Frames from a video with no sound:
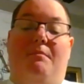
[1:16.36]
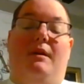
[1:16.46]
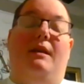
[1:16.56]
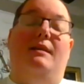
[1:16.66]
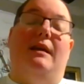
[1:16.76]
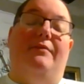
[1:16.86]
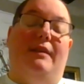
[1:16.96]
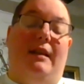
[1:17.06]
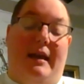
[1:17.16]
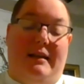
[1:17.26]
he's
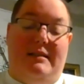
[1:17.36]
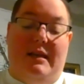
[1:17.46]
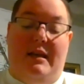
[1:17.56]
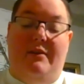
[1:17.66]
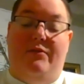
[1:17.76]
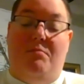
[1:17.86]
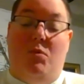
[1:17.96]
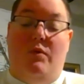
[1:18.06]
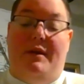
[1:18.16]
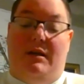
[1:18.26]
left a legacy for
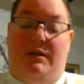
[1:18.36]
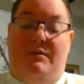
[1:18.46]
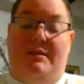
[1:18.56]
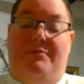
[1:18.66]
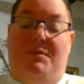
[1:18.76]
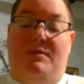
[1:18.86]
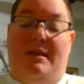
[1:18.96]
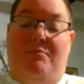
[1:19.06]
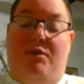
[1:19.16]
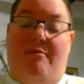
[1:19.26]
more inclusive
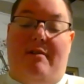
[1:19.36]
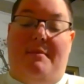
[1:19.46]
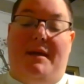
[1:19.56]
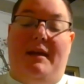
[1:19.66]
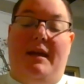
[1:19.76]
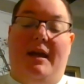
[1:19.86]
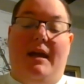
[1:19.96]
museum programming